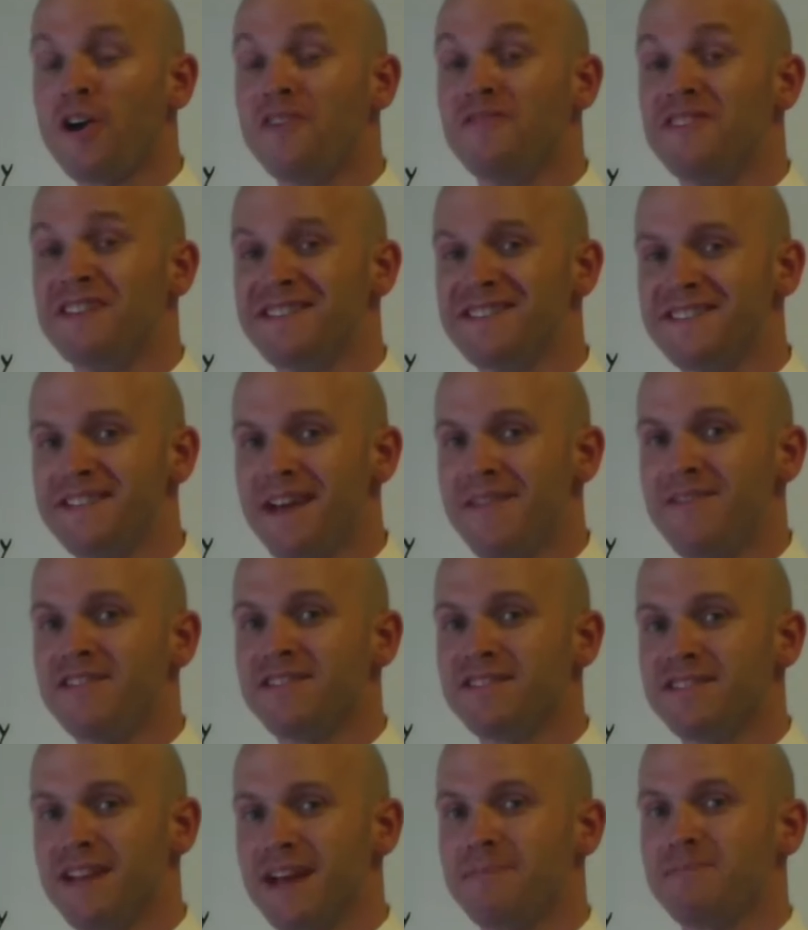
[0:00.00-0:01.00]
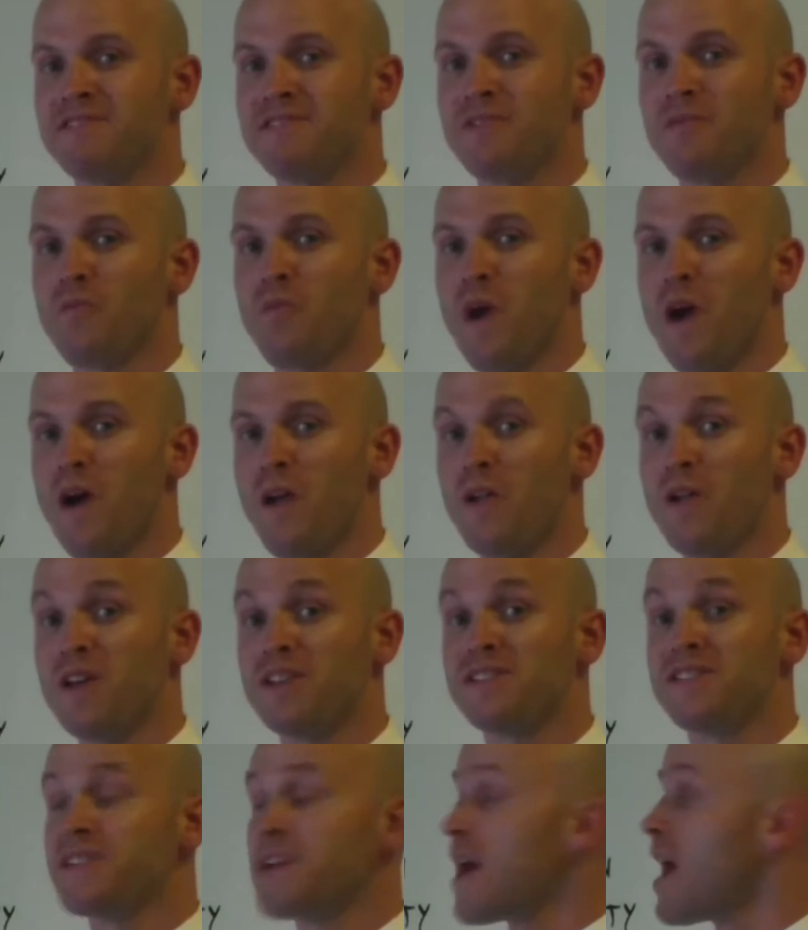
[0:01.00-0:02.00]
of the 7 steps to
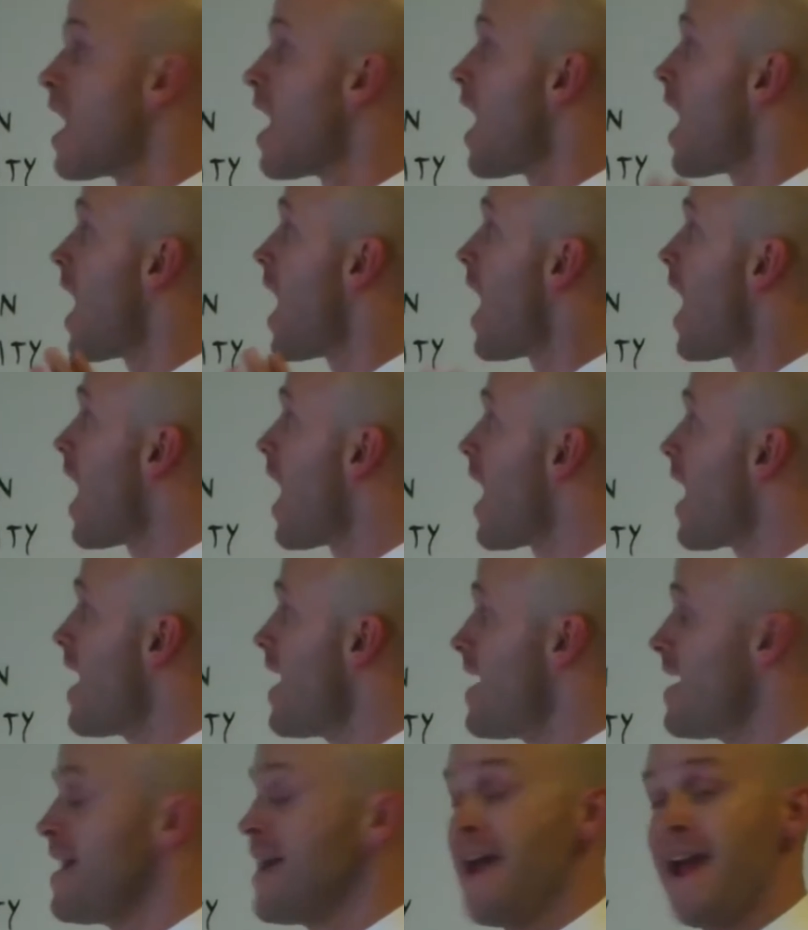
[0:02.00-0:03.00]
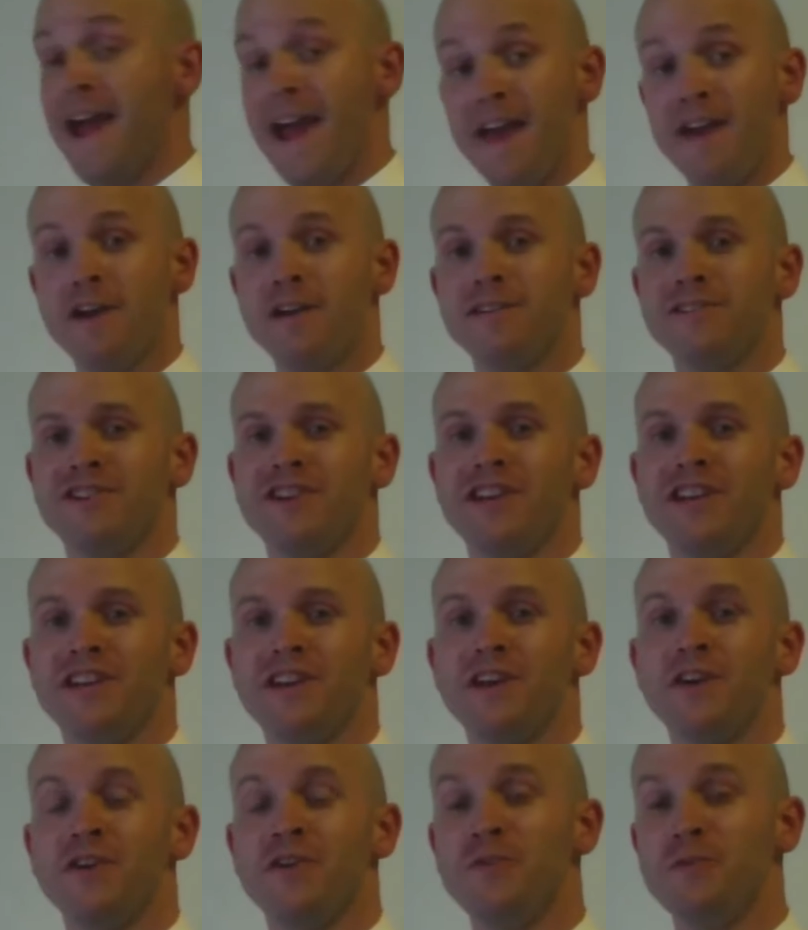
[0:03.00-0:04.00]
wellness, high
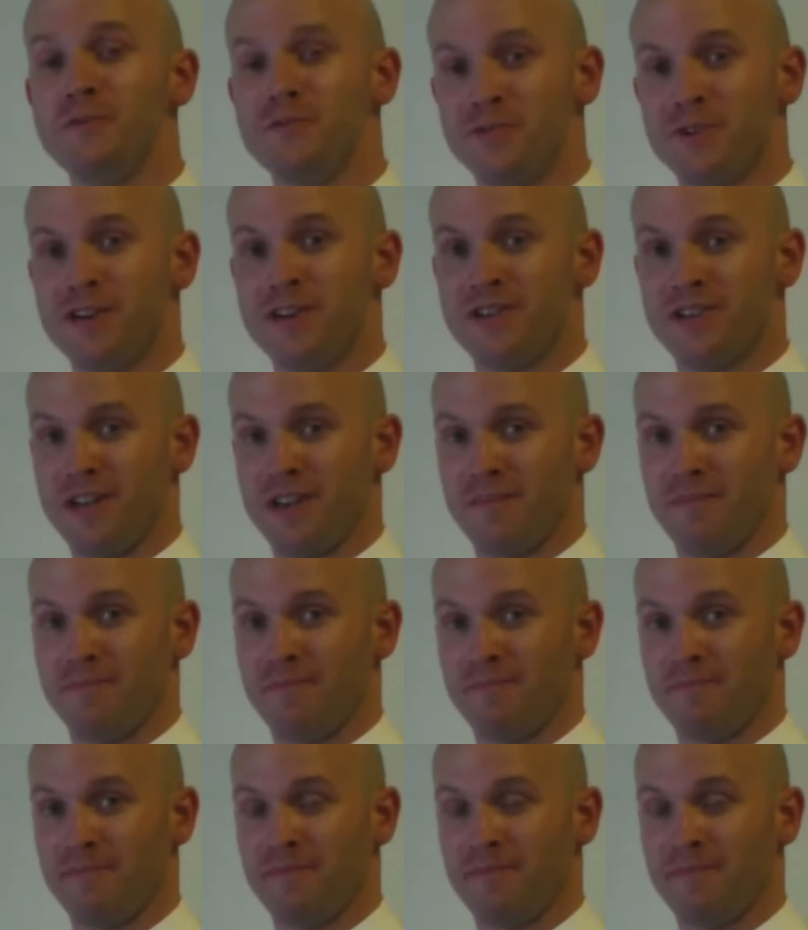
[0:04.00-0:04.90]
energy nutrition.